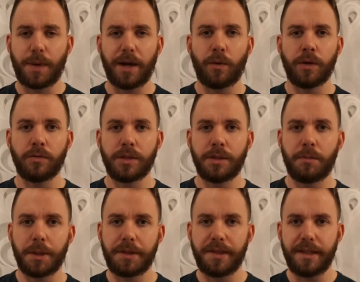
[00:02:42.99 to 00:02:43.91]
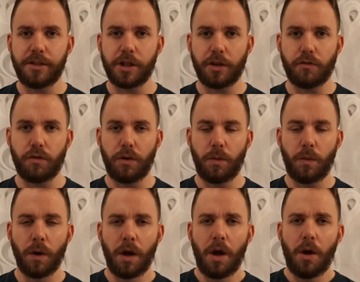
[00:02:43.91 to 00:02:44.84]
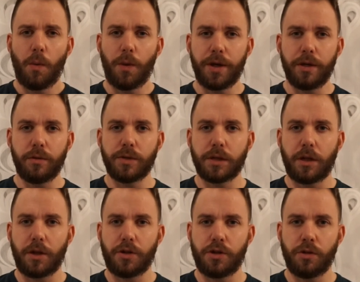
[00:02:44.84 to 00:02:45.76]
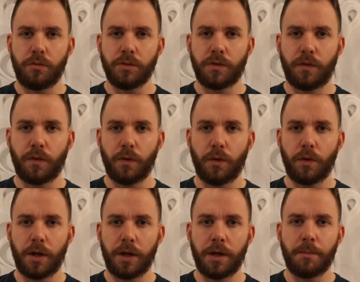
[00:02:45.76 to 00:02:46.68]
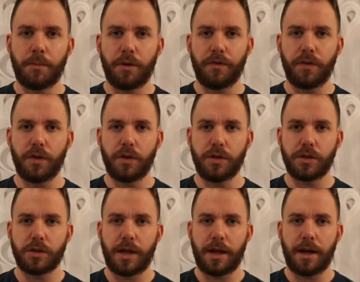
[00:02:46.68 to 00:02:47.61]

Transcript: Back when I was in my DJ crew, we used iTunes for a number of years